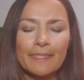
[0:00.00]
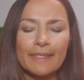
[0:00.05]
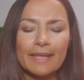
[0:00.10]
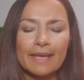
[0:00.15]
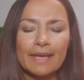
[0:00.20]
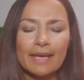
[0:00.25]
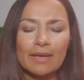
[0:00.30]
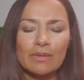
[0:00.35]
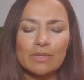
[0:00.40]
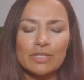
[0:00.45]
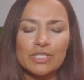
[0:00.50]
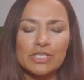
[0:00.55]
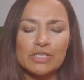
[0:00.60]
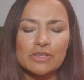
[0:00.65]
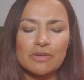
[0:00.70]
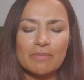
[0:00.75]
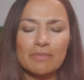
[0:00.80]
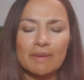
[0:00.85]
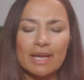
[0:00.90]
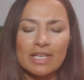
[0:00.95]
And I want you to
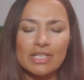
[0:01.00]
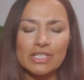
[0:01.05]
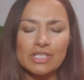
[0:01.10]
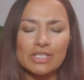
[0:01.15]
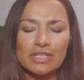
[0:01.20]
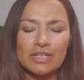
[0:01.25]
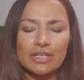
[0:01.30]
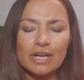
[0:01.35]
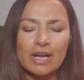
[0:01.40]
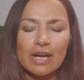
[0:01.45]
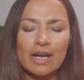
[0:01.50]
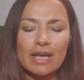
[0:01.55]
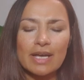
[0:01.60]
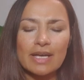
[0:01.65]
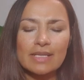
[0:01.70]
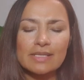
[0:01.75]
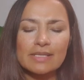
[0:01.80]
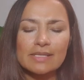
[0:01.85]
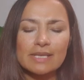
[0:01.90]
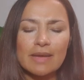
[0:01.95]
imagine your
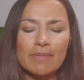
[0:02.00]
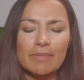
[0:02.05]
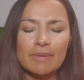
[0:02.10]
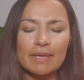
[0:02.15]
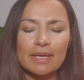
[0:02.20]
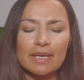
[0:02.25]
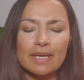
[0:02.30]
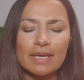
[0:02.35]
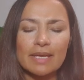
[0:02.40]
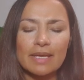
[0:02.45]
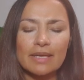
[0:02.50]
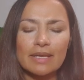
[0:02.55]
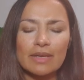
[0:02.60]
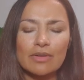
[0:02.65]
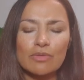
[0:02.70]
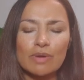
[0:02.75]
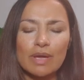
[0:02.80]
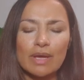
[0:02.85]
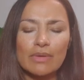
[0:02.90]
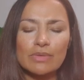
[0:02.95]
guides stepping in and
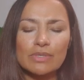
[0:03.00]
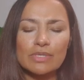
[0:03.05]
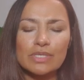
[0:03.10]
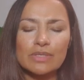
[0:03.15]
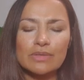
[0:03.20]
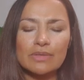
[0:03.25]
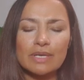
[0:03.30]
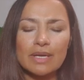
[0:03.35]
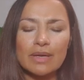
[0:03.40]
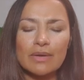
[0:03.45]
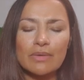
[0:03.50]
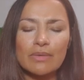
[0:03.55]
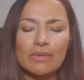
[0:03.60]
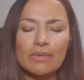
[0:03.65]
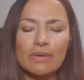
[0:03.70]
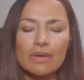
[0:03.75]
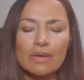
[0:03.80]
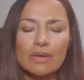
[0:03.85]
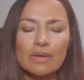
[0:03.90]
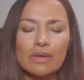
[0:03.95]
around you now.
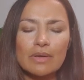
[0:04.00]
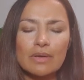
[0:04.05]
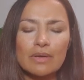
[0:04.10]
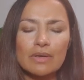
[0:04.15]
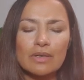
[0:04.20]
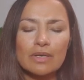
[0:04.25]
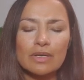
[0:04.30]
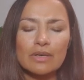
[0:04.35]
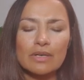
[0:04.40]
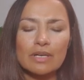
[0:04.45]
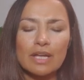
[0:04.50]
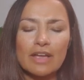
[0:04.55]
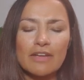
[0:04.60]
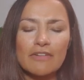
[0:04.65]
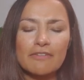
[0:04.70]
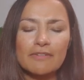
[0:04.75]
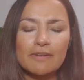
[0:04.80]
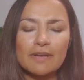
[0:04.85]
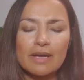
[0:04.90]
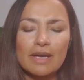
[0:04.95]
Your
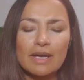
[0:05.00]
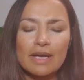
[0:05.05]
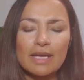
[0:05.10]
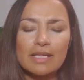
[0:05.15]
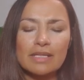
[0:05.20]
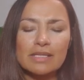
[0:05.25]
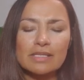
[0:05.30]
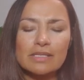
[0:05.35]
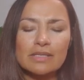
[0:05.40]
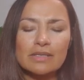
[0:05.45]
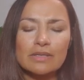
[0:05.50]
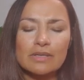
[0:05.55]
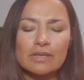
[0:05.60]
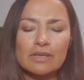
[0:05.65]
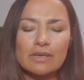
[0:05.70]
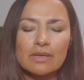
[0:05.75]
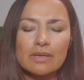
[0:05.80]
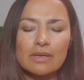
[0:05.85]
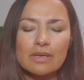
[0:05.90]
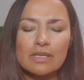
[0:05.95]
life guides, your
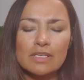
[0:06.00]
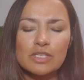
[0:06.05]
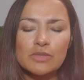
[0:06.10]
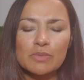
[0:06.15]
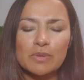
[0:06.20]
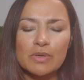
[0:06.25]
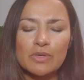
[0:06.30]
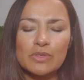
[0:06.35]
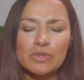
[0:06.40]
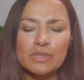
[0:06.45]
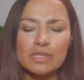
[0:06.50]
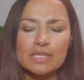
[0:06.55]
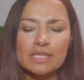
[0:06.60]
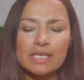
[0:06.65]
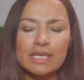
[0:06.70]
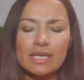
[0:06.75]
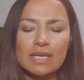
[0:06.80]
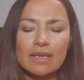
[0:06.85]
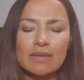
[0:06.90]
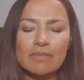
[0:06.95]
spiritual
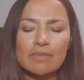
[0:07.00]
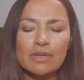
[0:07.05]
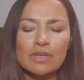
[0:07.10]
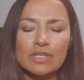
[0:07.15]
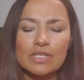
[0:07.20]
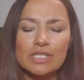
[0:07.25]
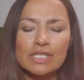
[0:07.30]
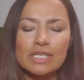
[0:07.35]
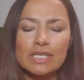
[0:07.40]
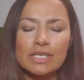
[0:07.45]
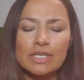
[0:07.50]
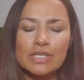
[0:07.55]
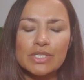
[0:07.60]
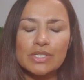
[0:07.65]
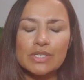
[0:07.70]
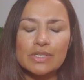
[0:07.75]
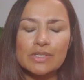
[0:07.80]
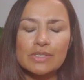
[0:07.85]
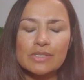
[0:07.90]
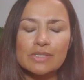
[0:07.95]
team, your
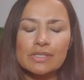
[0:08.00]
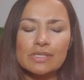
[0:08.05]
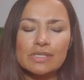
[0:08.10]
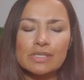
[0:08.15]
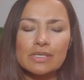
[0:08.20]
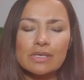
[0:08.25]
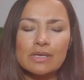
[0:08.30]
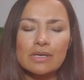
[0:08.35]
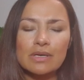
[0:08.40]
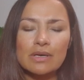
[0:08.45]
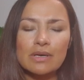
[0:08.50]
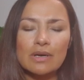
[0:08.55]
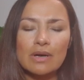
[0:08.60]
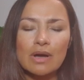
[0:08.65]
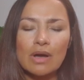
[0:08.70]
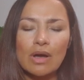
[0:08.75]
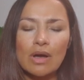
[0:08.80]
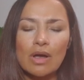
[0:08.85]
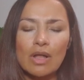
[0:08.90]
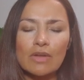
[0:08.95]
teachers,
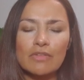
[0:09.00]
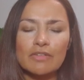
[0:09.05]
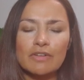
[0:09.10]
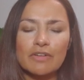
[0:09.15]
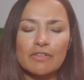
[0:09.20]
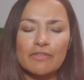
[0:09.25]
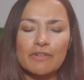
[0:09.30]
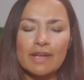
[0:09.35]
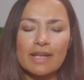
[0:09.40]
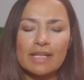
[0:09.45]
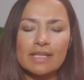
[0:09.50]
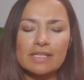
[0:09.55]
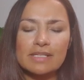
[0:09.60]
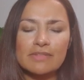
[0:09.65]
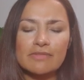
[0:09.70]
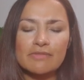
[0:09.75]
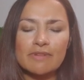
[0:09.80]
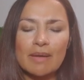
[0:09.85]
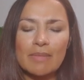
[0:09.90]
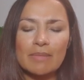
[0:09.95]
all of your friends
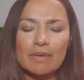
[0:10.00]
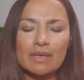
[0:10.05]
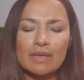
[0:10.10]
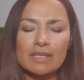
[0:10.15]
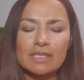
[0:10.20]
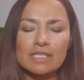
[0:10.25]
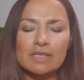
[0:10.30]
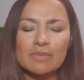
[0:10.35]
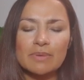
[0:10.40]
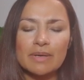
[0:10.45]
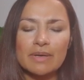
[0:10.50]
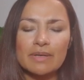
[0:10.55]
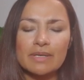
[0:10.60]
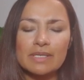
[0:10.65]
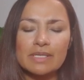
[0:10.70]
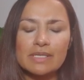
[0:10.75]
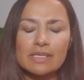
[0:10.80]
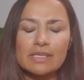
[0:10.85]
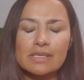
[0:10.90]
and family in spirit.